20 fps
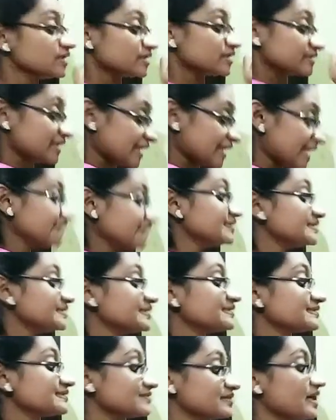the light
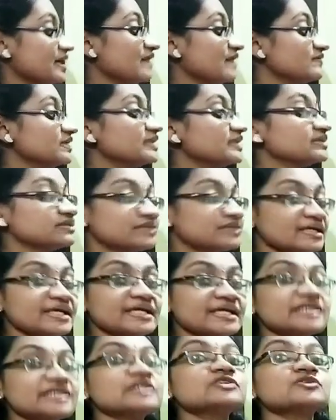is traveling
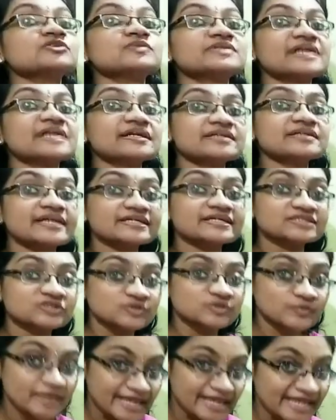3 into 10 raised
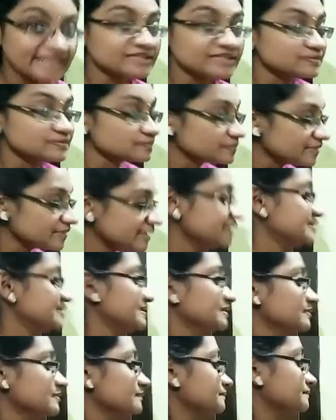to 8
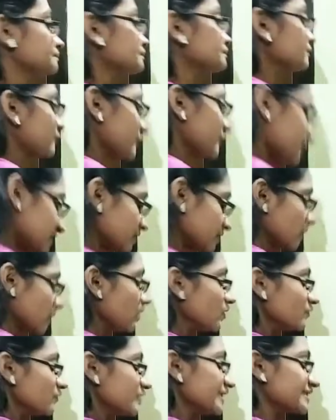meter.
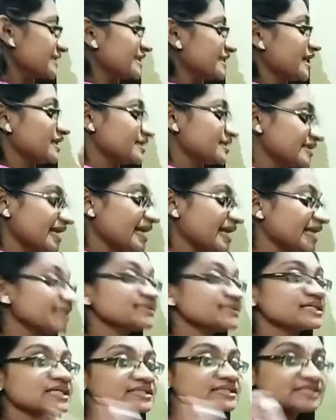So, we can
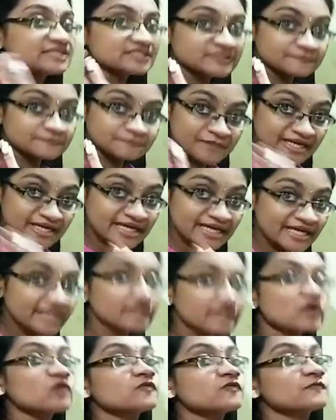write the speed
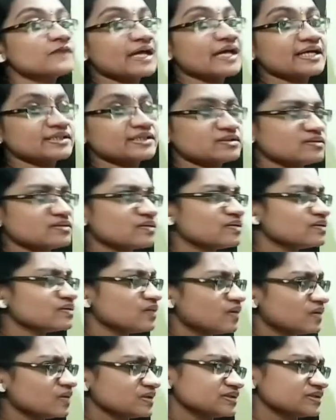of light or
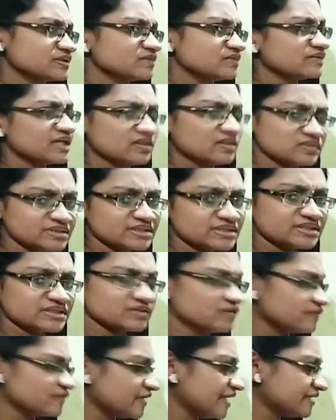also velocity
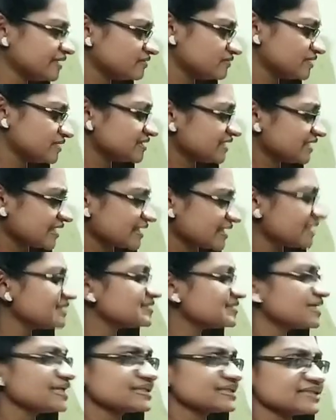of light. We generally
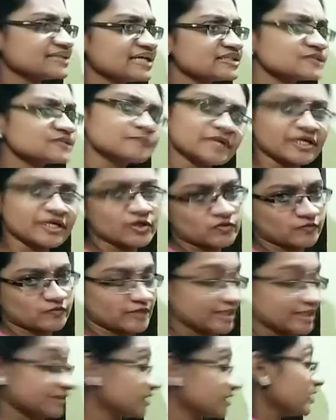say it as speed of
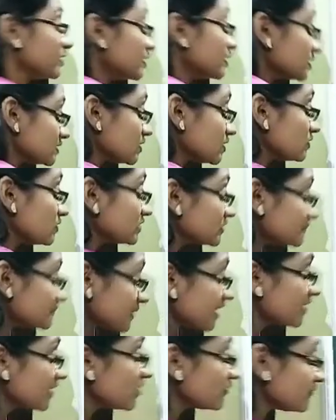light. So, the
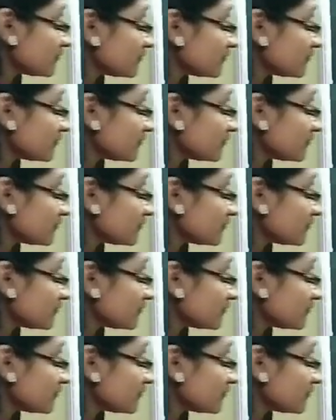speed of